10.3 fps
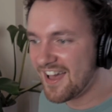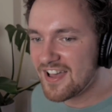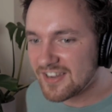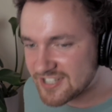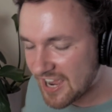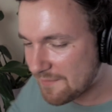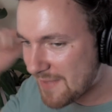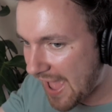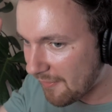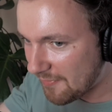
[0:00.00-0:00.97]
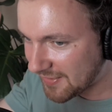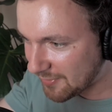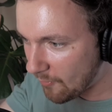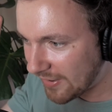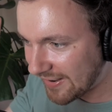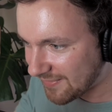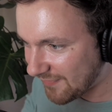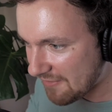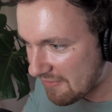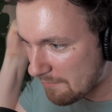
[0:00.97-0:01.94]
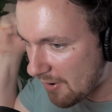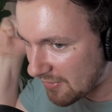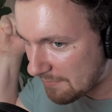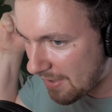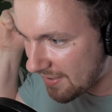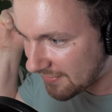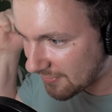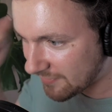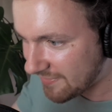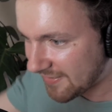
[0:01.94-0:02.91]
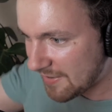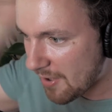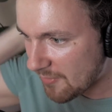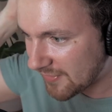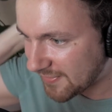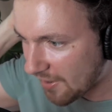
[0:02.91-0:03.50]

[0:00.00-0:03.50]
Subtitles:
Check me out in the toilets fingering Moaning Myrtle. She's going to moan so